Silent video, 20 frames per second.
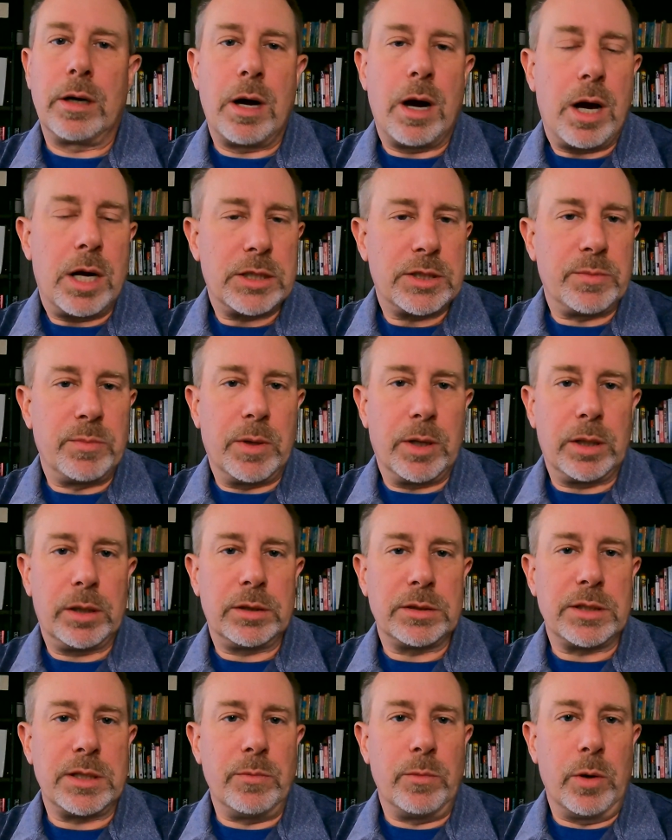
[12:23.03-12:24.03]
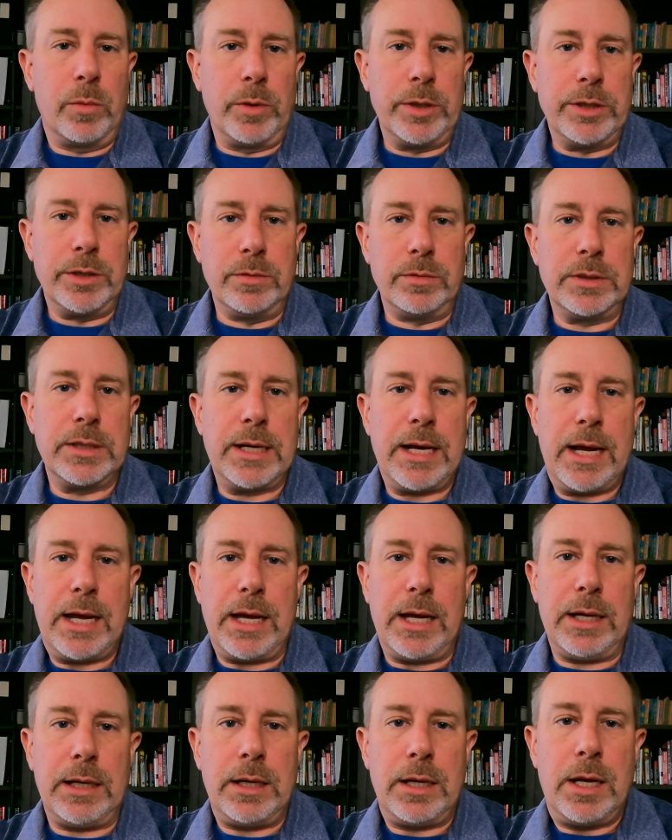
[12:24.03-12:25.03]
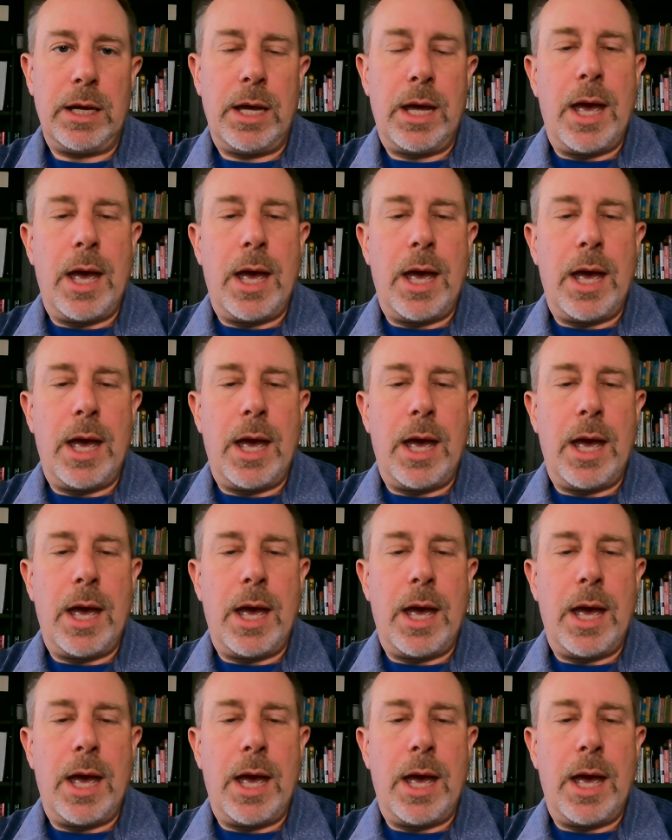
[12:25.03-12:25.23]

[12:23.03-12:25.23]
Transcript: cost models than what we do today.